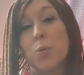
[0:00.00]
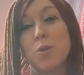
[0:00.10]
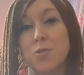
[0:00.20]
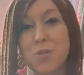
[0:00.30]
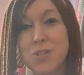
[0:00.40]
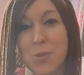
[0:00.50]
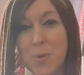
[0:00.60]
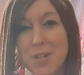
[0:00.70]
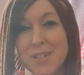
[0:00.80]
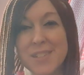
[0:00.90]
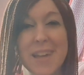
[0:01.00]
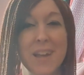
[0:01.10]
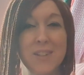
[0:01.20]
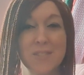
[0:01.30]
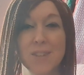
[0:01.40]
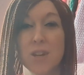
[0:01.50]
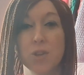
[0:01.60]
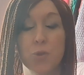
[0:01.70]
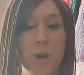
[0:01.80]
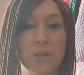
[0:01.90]
grocery stores like
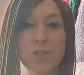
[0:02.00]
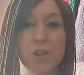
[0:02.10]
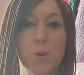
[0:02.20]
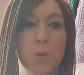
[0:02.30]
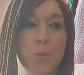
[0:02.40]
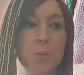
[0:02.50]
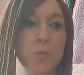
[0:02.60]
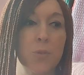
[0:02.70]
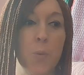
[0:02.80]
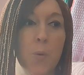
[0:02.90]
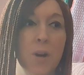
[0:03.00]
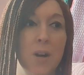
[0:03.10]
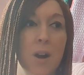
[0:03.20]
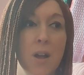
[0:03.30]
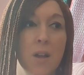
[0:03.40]
Trader Joe's or